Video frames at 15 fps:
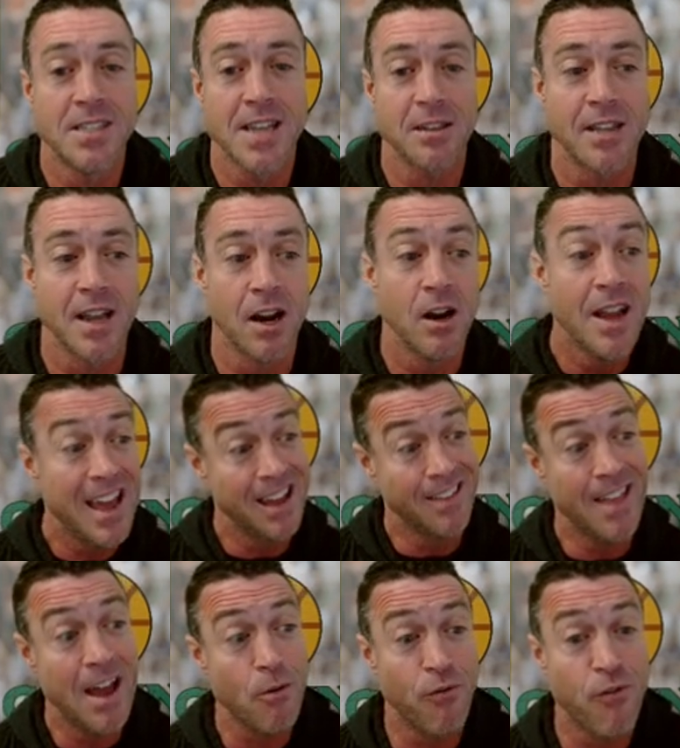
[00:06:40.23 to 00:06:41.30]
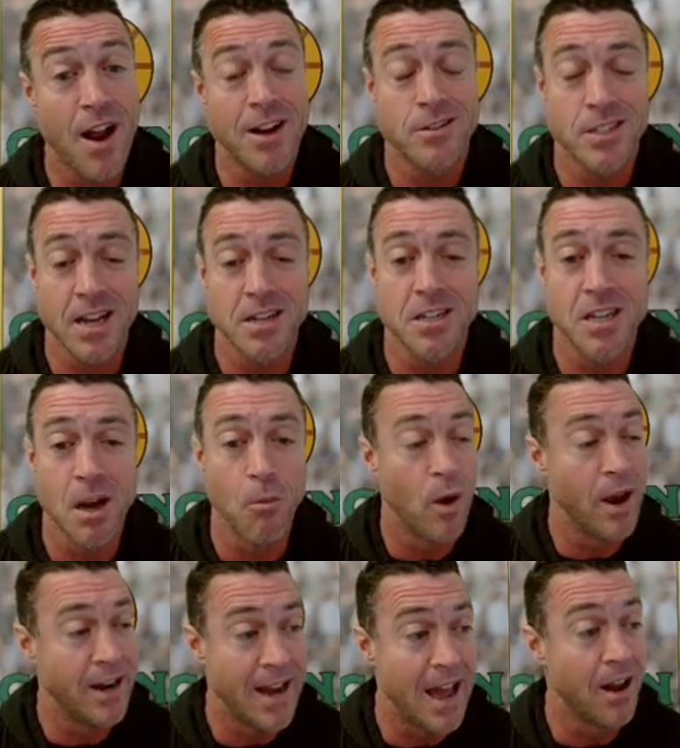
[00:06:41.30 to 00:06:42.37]
out there, and that refractor's actually come
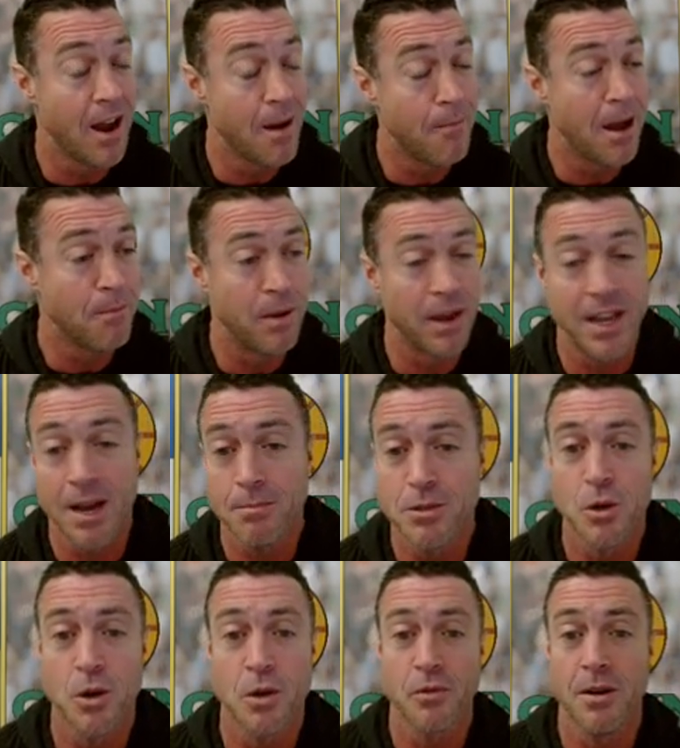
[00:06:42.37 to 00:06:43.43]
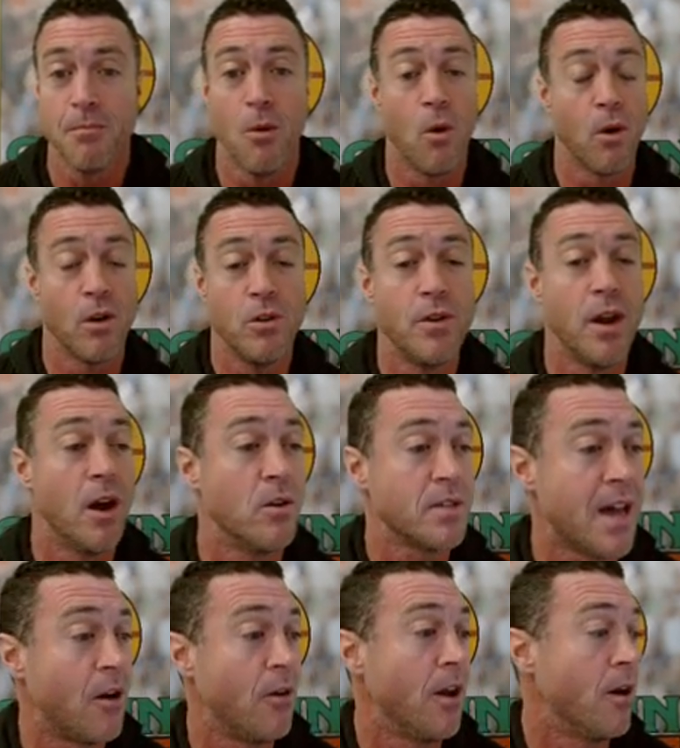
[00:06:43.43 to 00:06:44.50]
way down. I might pick up 2 or 3 more. Who knows?
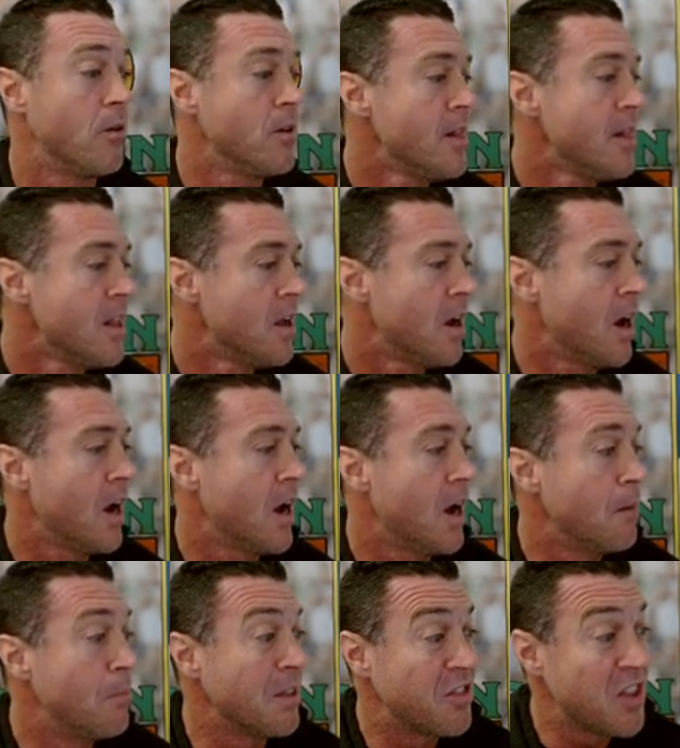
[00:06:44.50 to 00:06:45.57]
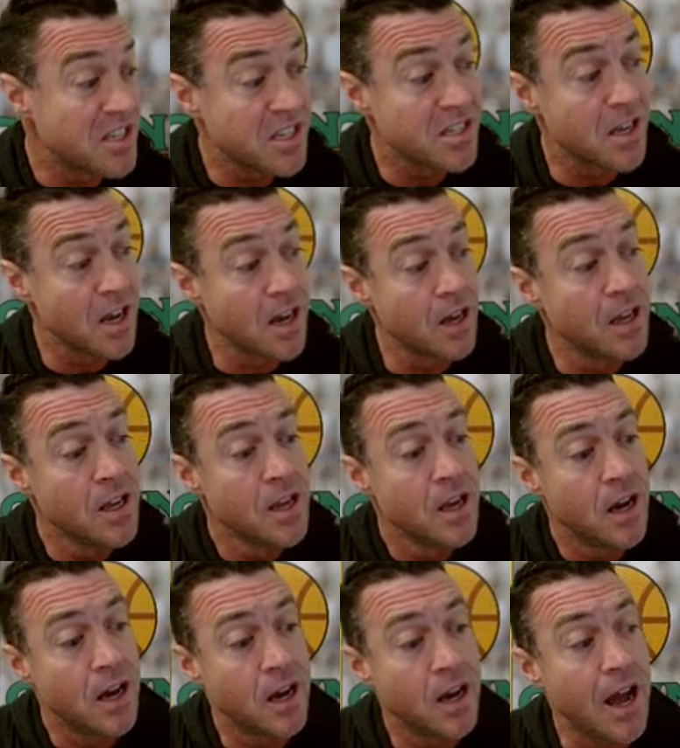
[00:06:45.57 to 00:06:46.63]
I don't know. But this is
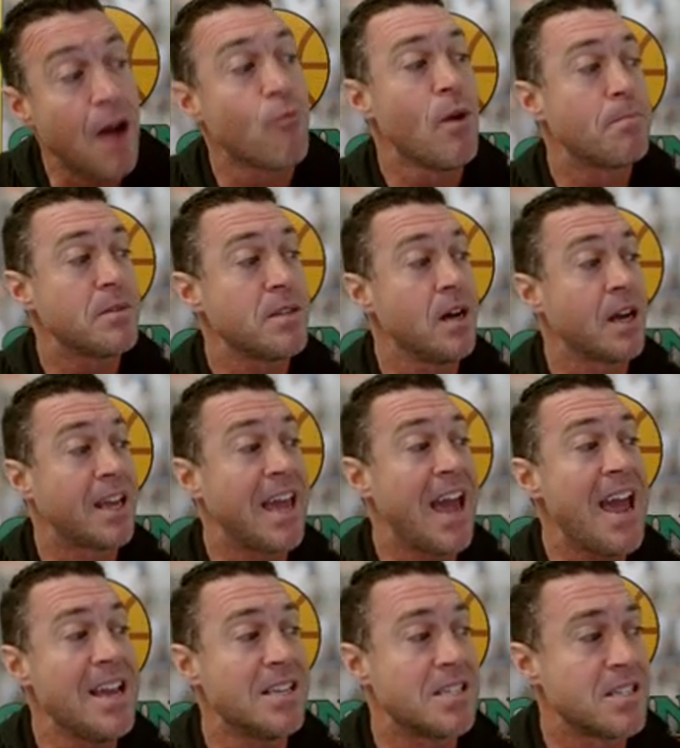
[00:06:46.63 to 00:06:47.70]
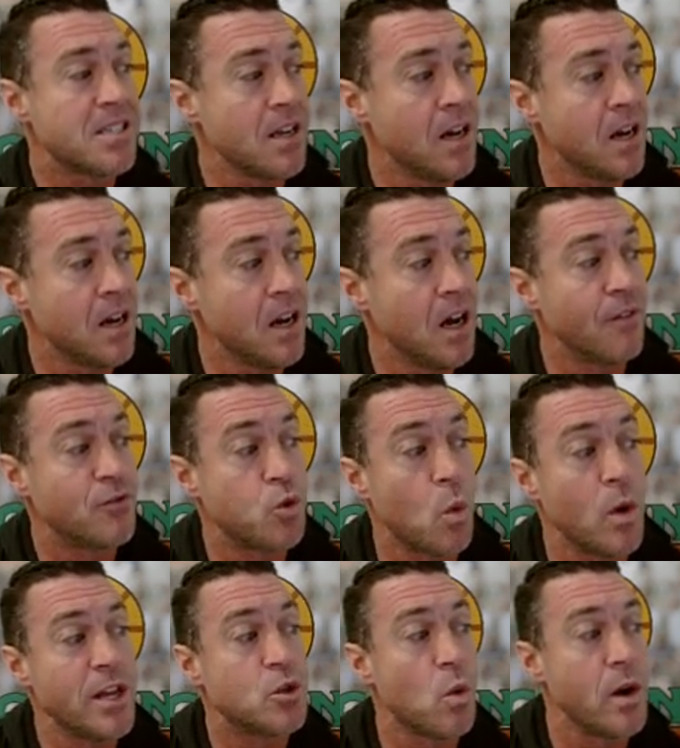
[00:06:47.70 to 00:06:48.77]
I ripped a case of
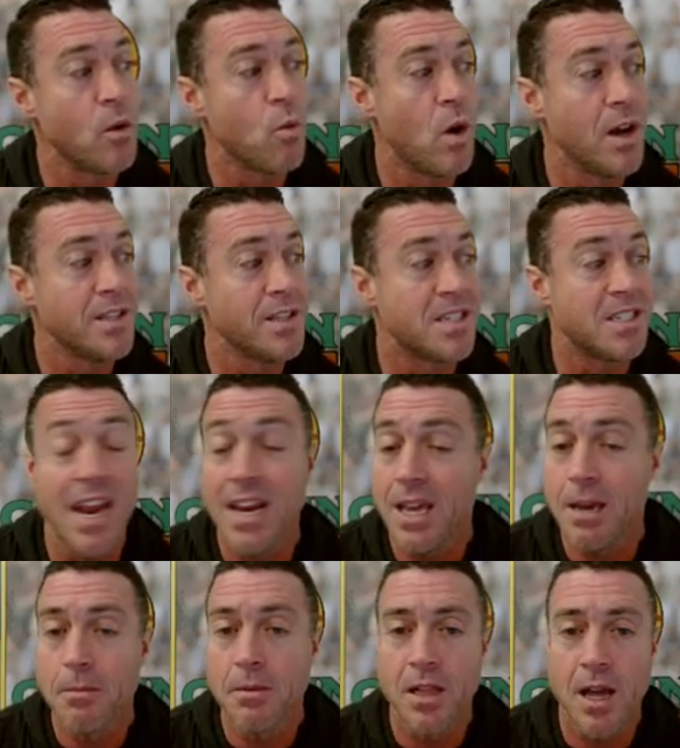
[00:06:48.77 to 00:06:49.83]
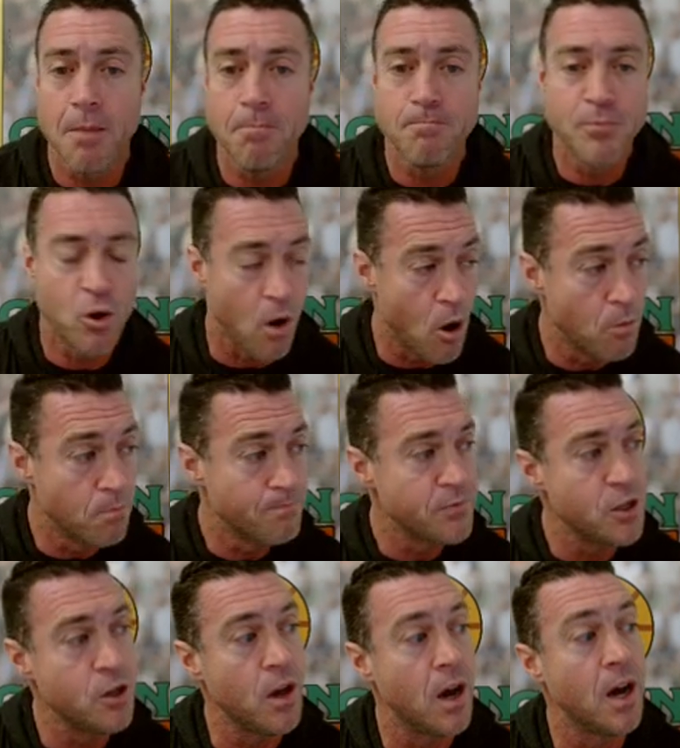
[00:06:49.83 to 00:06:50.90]
2021 Stadium Club Chrome
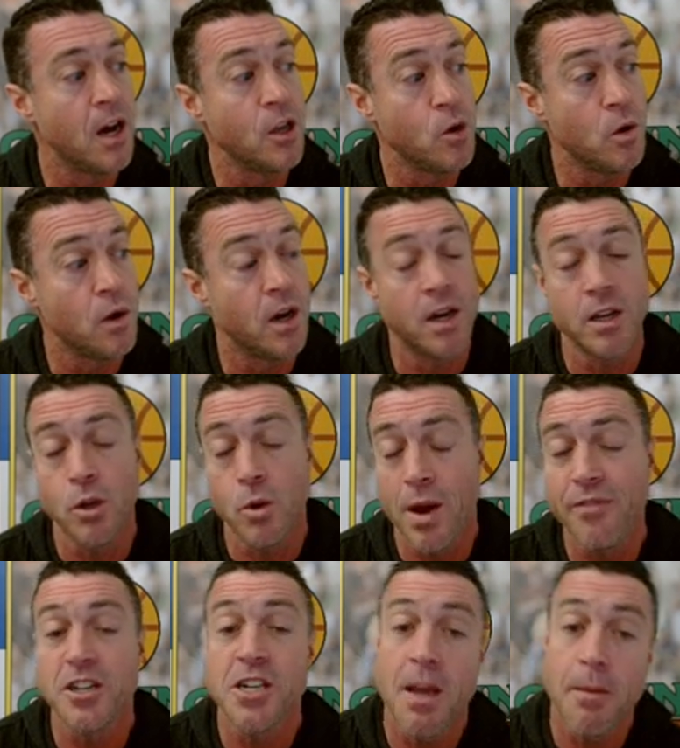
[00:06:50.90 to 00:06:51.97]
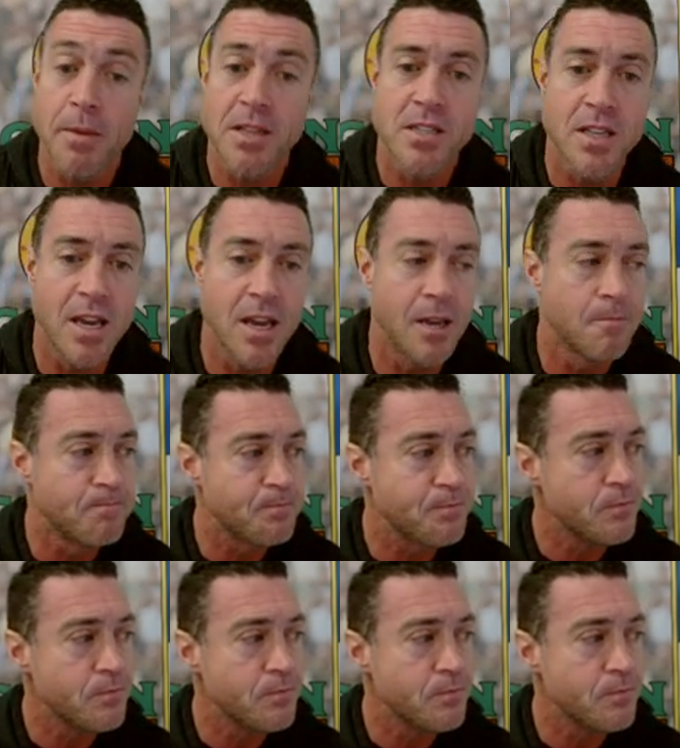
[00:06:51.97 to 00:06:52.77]
UEFA Champions League.